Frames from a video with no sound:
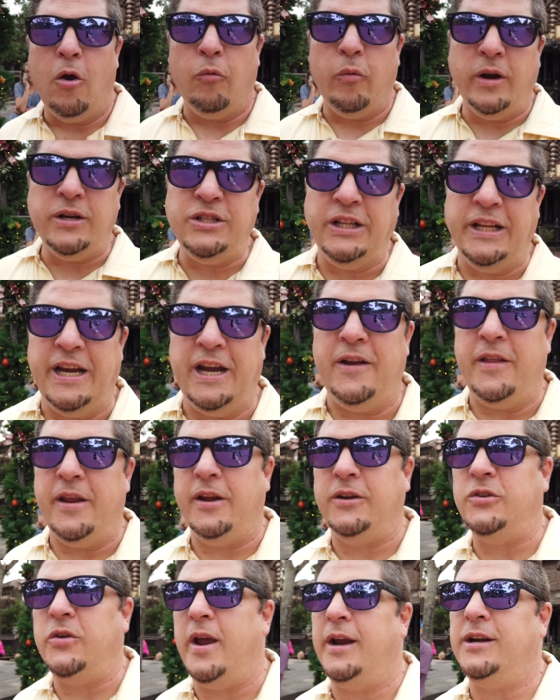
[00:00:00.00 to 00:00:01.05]
Originally in the
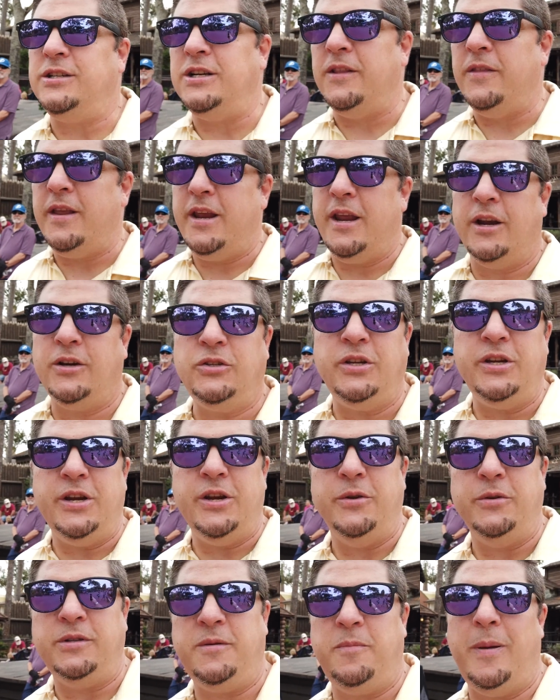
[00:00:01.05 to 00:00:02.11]
attraction, they actually
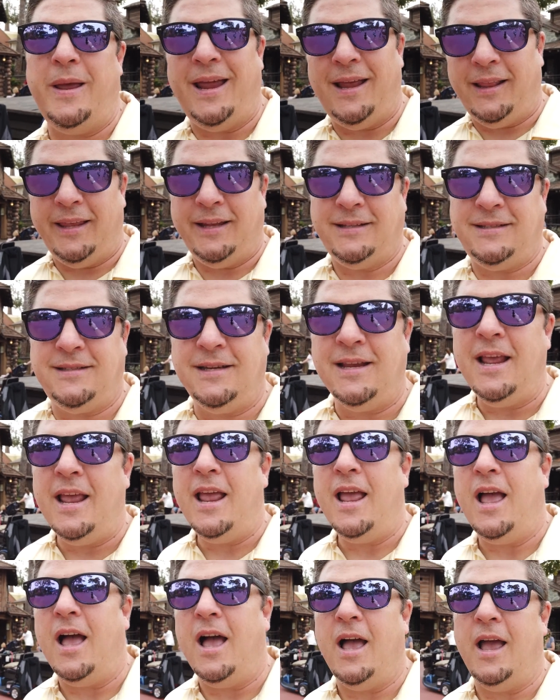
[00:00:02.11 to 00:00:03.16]
used pellets
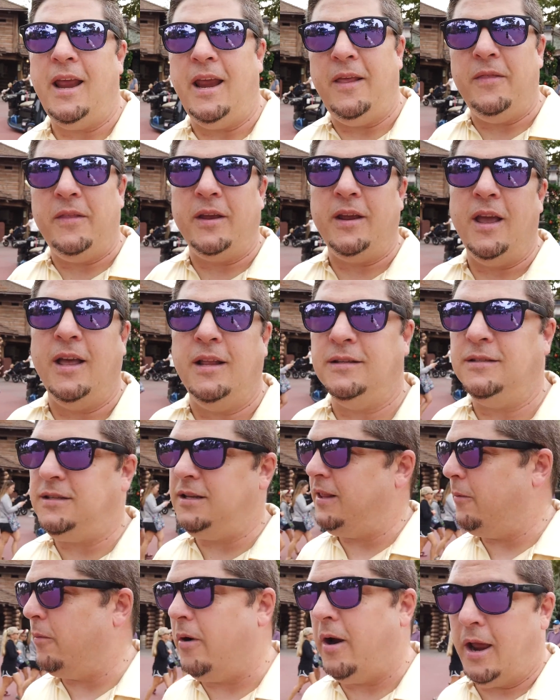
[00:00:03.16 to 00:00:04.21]
in the guns, so
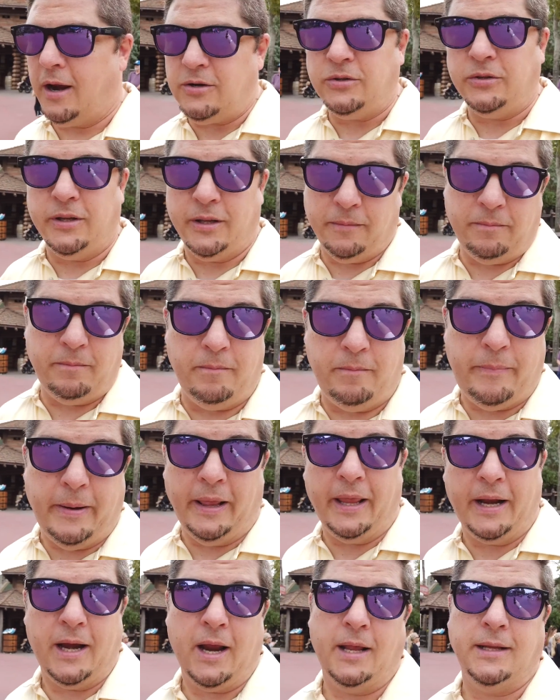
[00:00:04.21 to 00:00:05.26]
they were actual
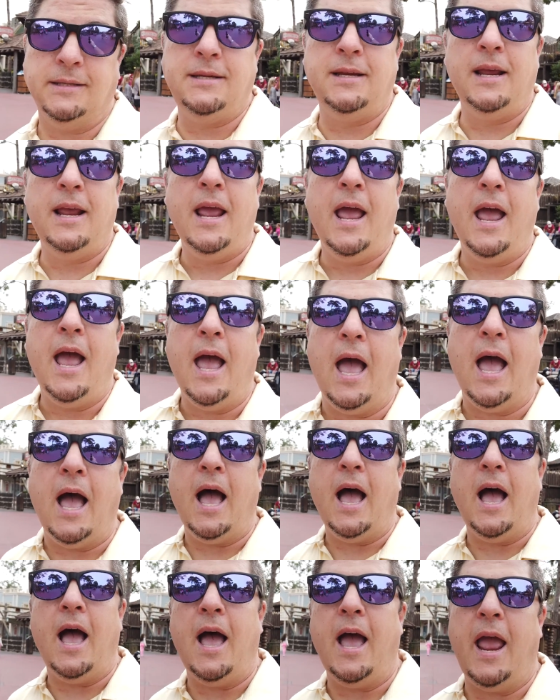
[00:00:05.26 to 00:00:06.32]
pellet guns.
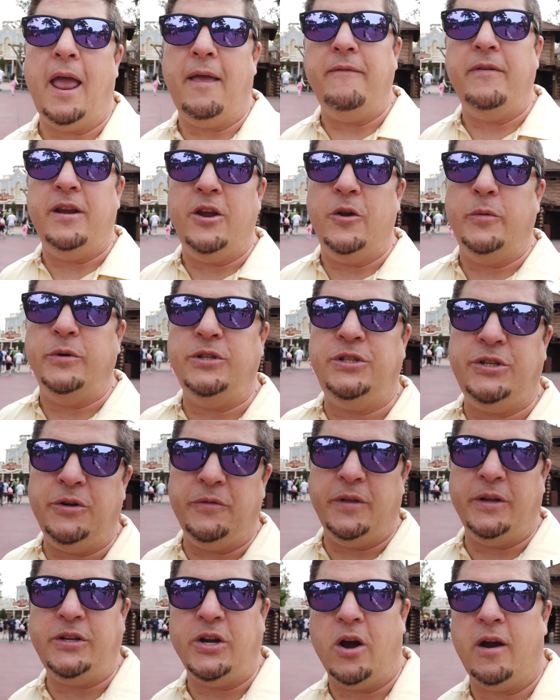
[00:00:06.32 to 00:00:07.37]
And then you would shoot
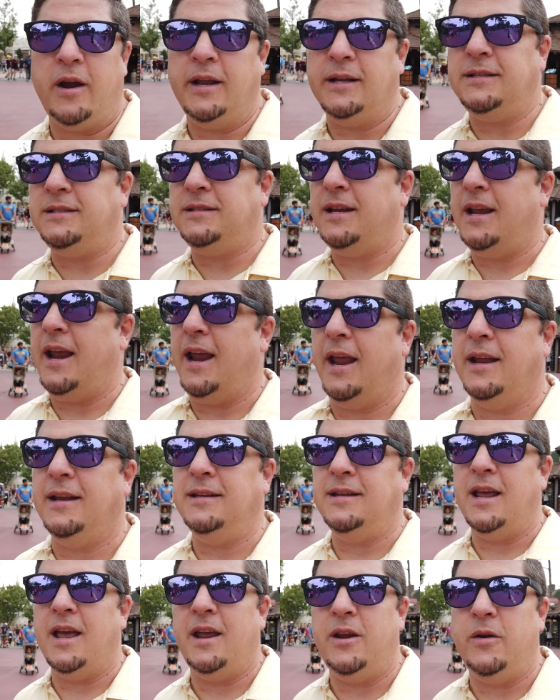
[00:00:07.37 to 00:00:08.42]
the targets,
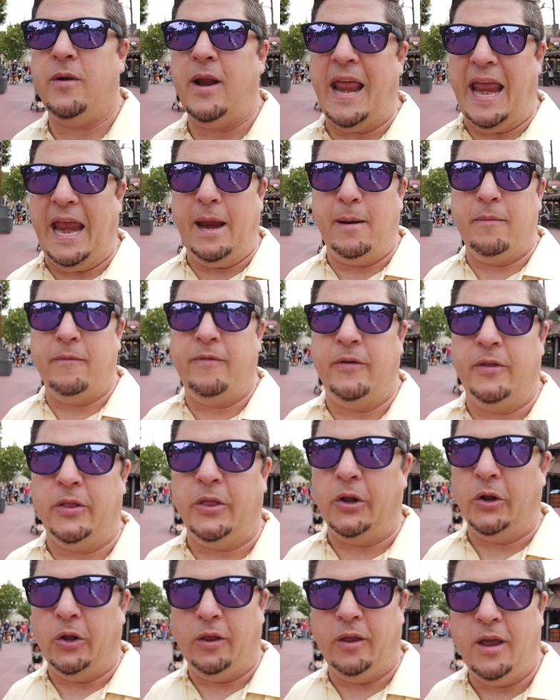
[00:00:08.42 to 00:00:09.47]
and you'd aim for the
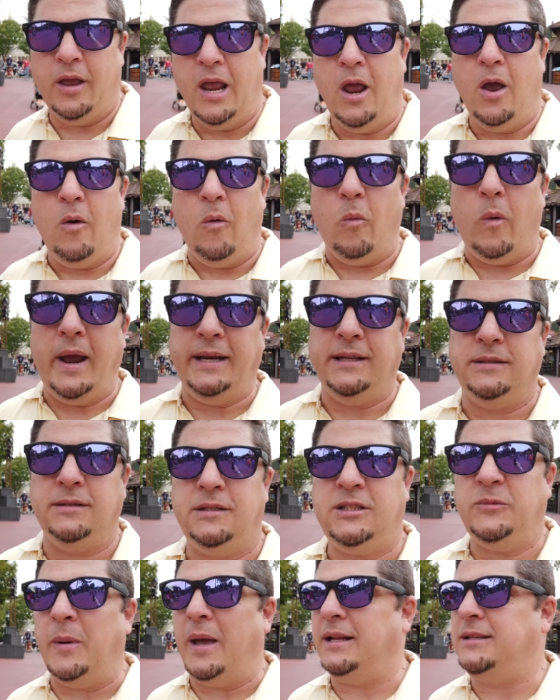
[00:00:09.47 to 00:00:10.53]
little white
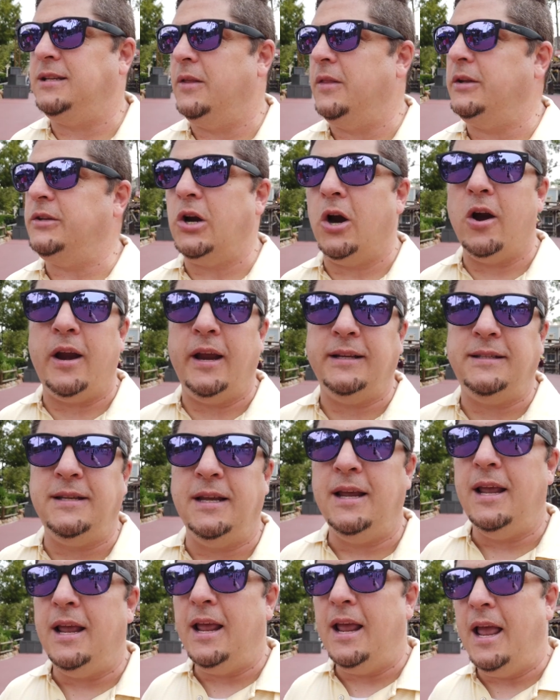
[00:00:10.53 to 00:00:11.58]
spots on the targets.
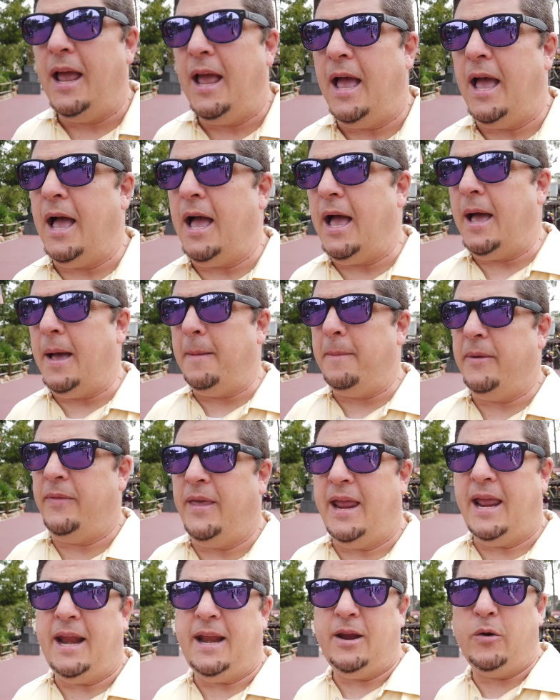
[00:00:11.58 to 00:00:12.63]
But
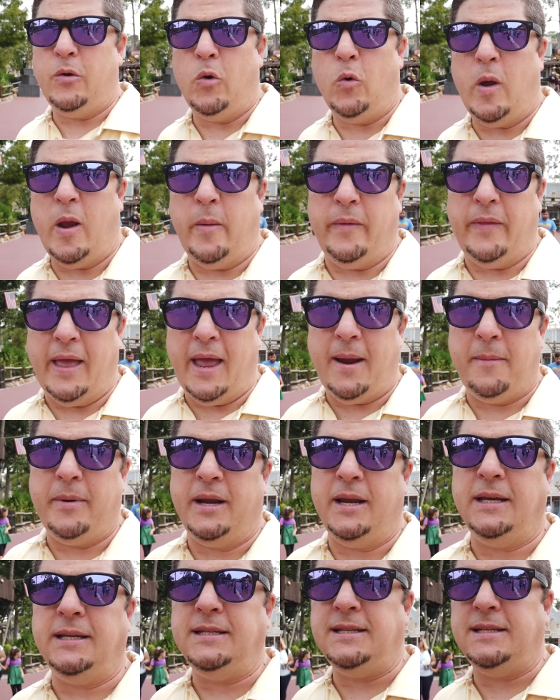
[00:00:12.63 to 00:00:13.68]
they had to go away with that
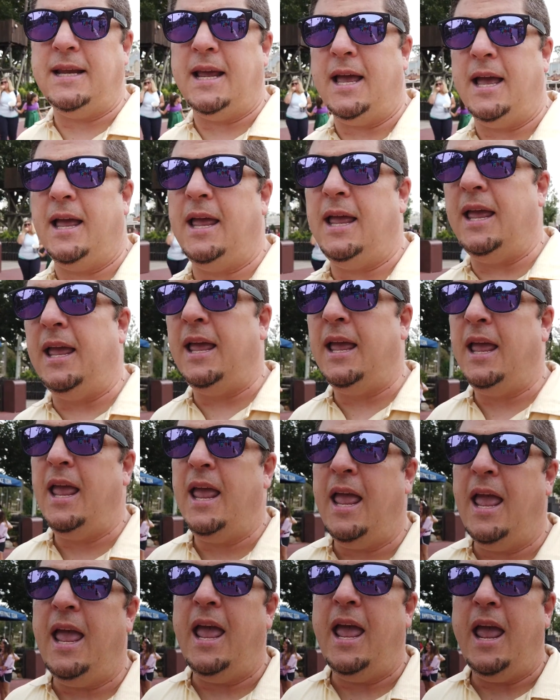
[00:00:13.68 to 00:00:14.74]
because
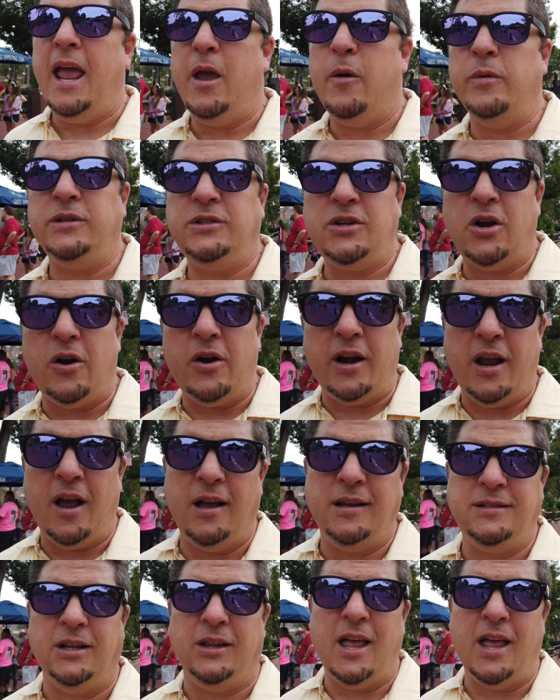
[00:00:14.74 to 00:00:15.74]
it was starting to cost a